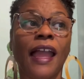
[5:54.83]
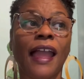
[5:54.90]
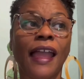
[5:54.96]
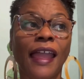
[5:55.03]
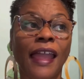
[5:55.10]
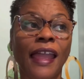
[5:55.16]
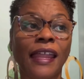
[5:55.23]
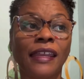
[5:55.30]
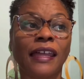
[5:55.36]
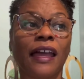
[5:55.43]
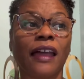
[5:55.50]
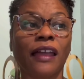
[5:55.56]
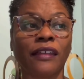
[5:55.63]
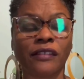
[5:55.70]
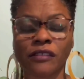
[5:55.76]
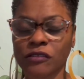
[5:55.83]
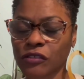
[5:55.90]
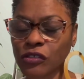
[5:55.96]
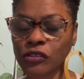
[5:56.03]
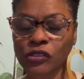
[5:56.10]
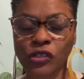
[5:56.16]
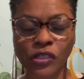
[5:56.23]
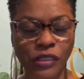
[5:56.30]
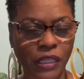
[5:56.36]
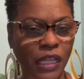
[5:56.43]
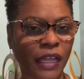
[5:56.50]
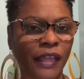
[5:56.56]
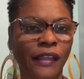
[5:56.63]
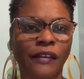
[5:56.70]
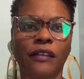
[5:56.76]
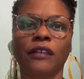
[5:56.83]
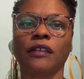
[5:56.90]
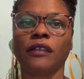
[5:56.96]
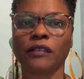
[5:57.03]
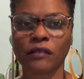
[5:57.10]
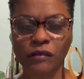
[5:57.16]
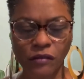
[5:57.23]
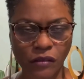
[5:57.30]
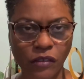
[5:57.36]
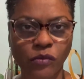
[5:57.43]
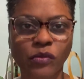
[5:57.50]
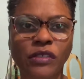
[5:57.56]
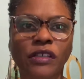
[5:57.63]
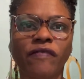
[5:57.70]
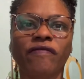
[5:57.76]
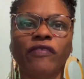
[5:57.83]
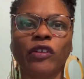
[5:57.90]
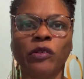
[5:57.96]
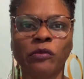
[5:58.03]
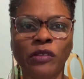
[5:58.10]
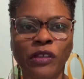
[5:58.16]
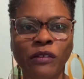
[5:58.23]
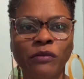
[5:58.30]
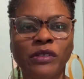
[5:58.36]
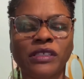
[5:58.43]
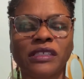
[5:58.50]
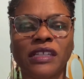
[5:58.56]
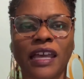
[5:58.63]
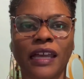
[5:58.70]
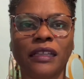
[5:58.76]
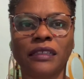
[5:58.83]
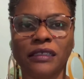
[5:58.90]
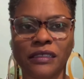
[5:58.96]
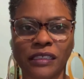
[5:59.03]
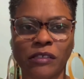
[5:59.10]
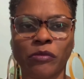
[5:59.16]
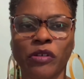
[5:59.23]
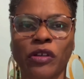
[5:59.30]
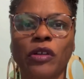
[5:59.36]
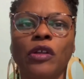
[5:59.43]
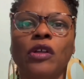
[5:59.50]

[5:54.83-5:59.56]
and I looked online and it was confirmed it was an Aglaonema,